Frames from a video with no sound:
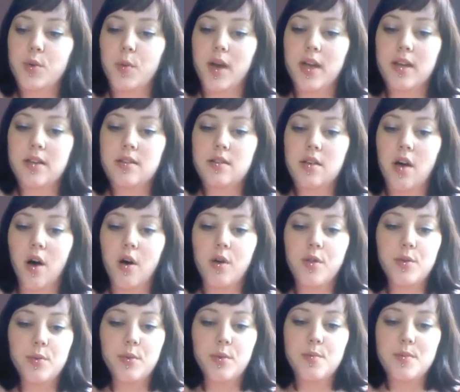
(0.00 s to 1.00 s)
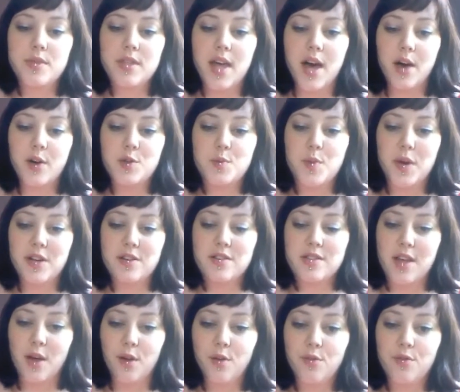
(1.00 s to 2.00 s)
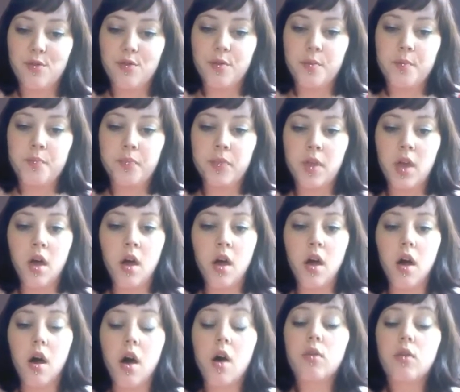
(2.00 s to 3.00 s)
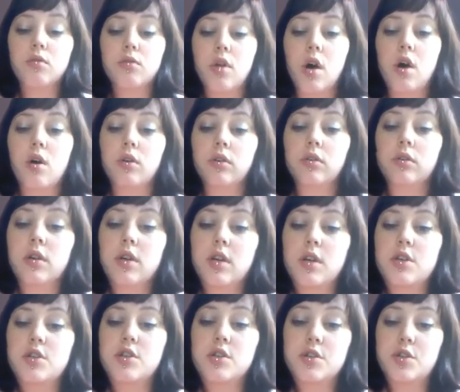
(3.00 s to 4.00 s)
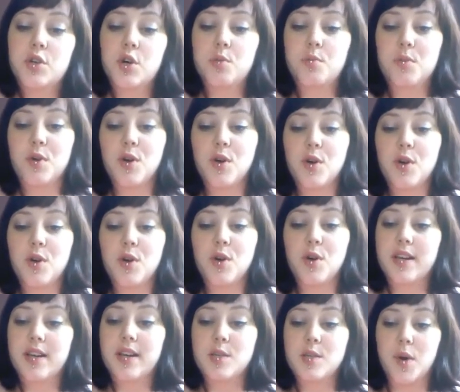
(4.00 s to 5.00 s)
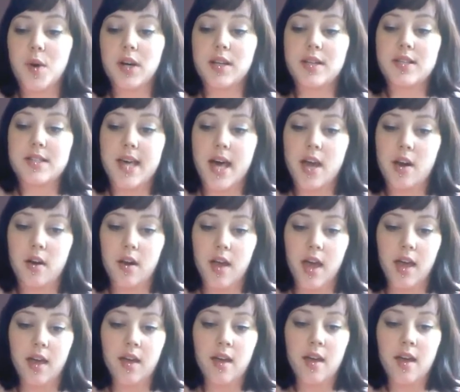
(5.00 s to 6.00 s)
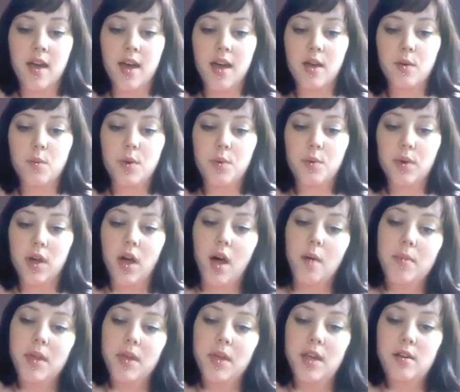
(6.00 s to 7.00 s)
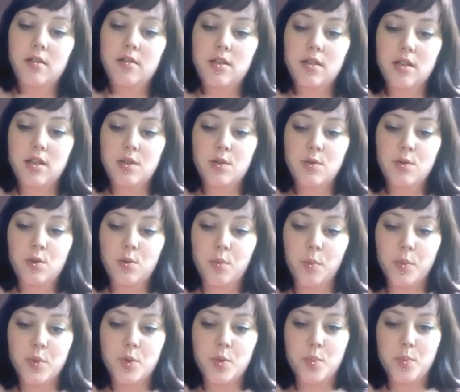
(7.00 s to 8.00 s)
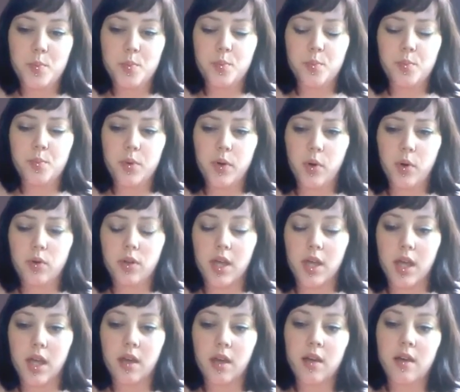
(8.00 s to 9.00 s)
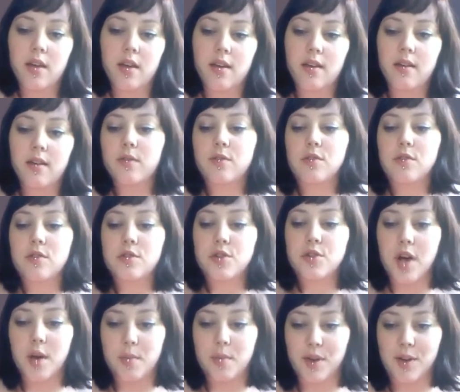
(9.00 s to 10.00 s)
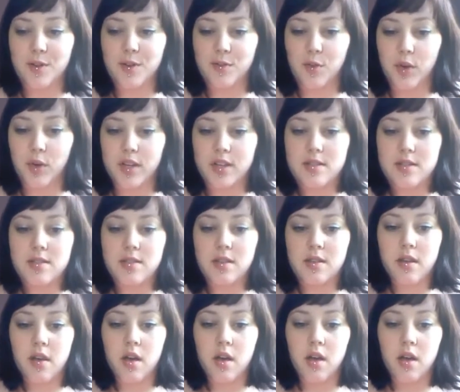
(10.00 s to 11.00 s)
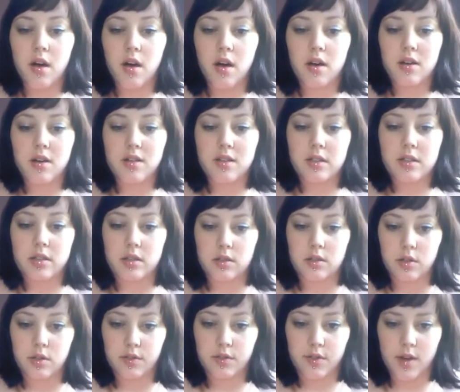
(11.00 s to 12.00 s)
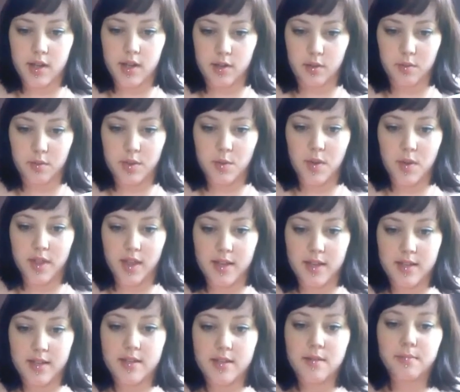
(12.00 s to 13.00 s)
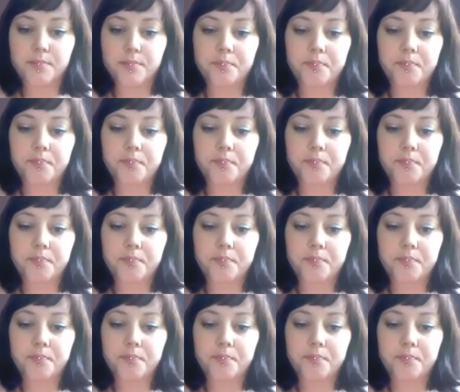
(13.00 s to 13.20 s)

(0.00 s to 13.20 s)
your way into all the rooms in the house by yourself?" "Oh, no. She showed me over the greatest part on Saturday, and we were coming here to these rooms, but only..." dropping her voice. "Your father was with us."